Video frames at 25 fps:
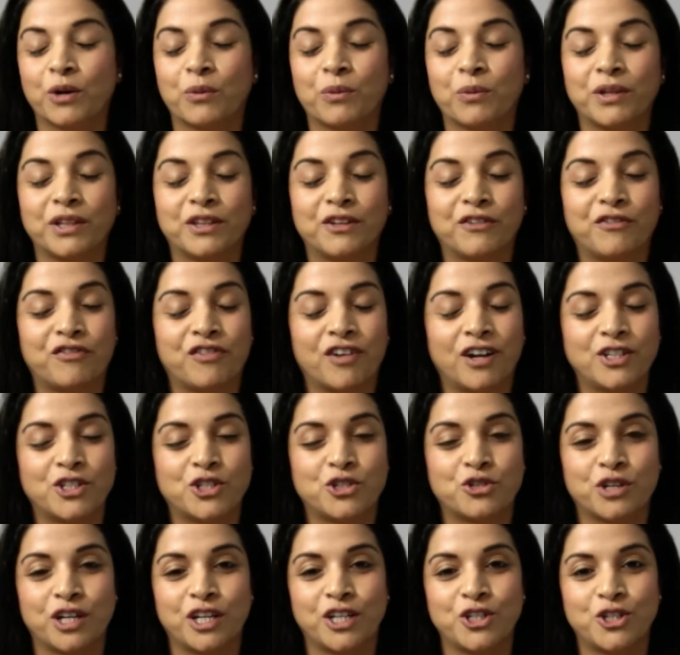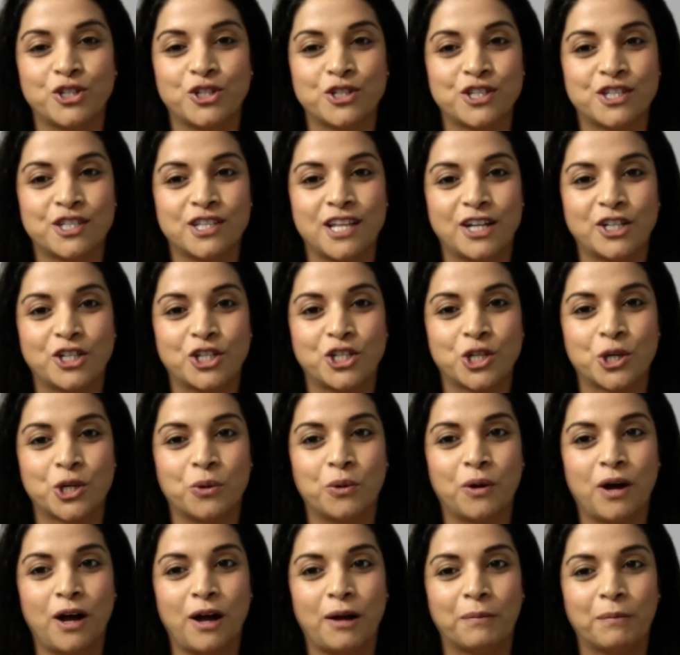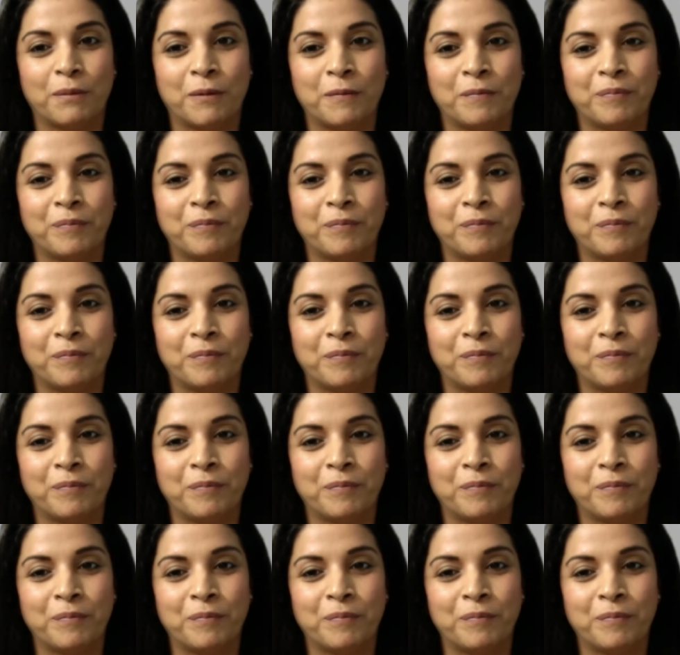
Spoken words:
with the frustrations that show up.